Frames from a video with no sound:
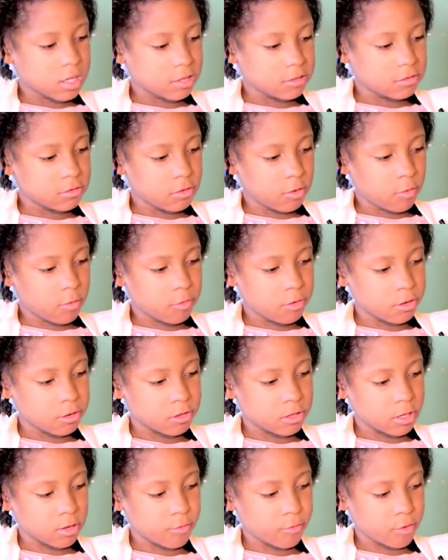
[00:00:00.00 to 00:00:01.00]
I do feel
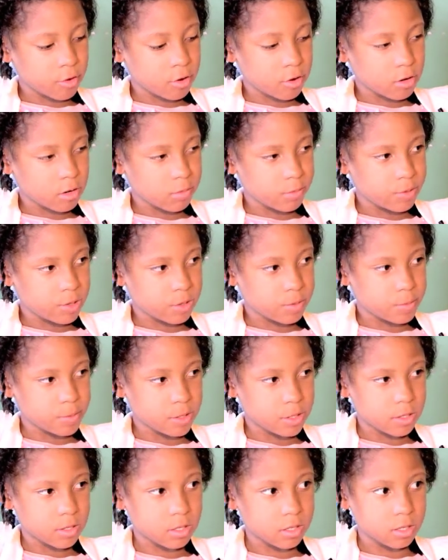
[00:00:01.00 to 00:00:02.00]
safe for Harmony
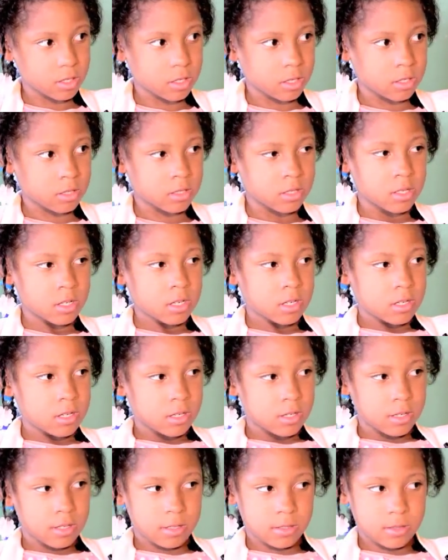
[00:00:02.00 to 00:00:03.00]
because
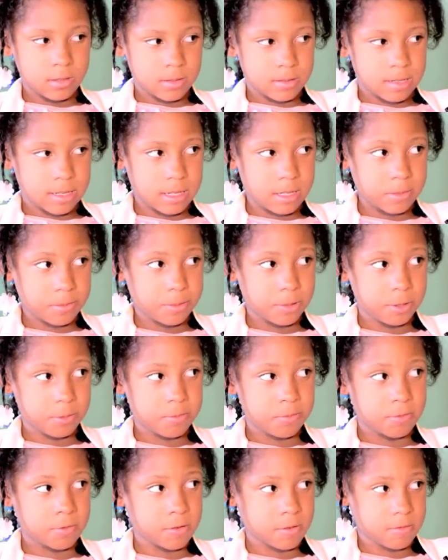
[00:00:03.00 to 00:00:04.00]
it's a lot of
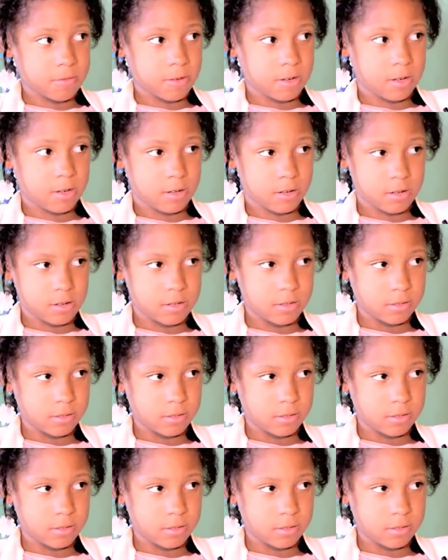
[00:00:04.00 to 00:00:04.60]
people around.